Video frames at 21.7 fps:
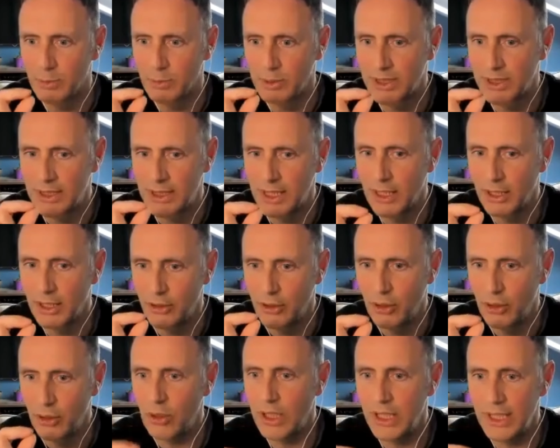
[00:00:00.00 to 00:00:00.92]
There was still a
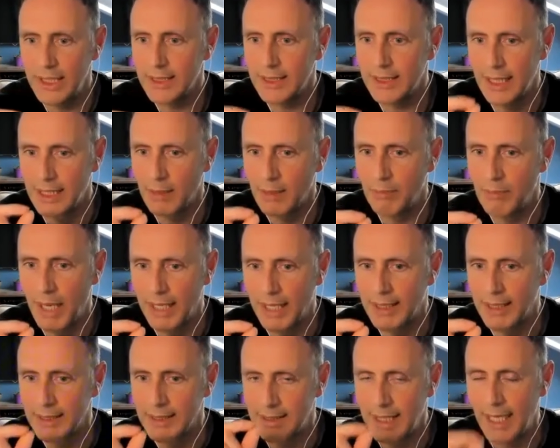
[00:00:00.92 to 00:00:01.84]
nucleus at
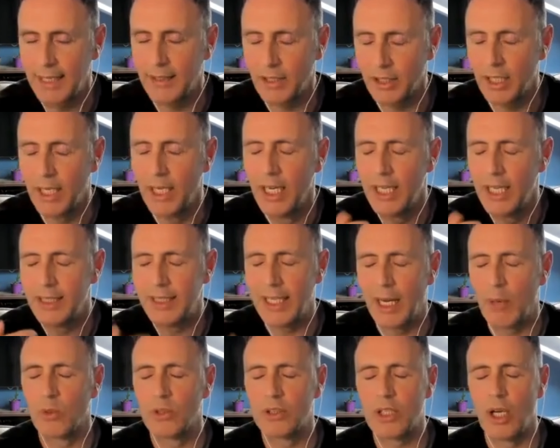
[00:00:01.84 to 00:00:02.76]
the center
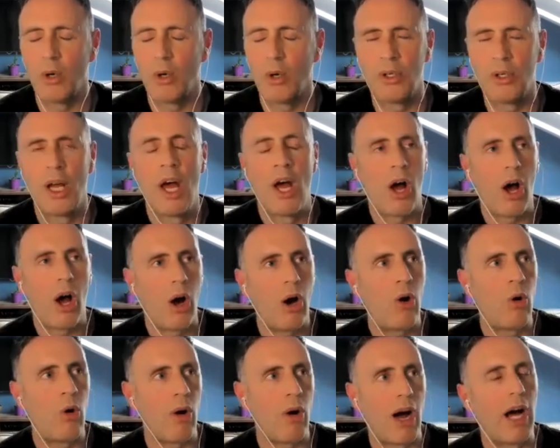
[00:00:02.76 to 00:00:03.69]
that was going,
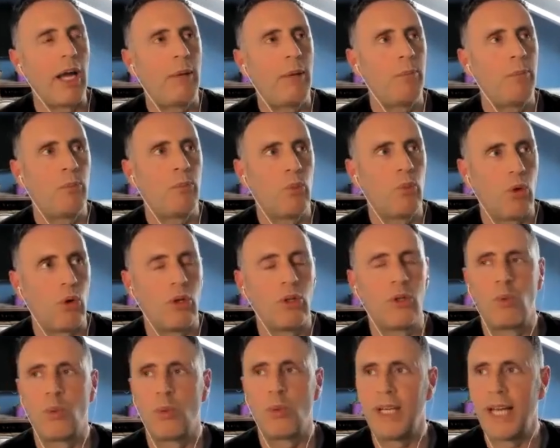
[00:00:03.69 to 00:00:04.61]
oh, I'm
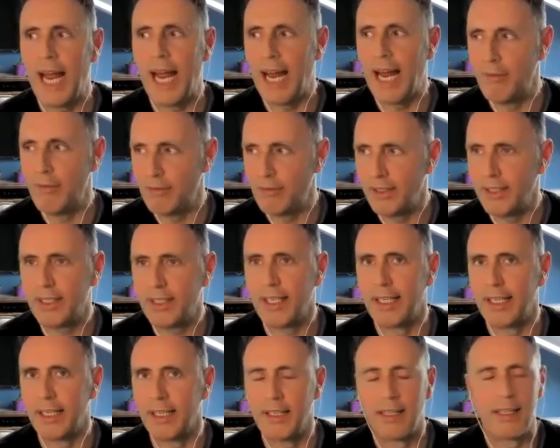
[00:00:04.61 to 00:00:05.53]
one with
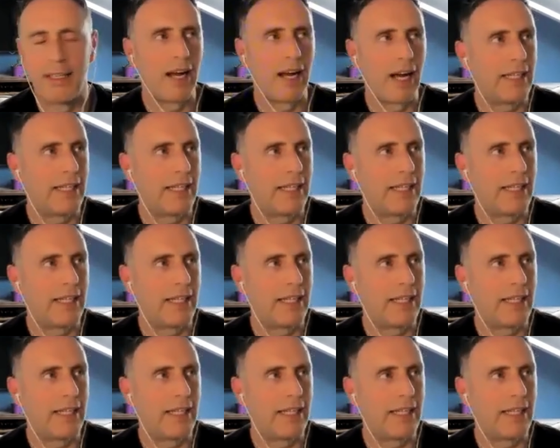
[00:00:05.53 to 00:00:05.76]
everything.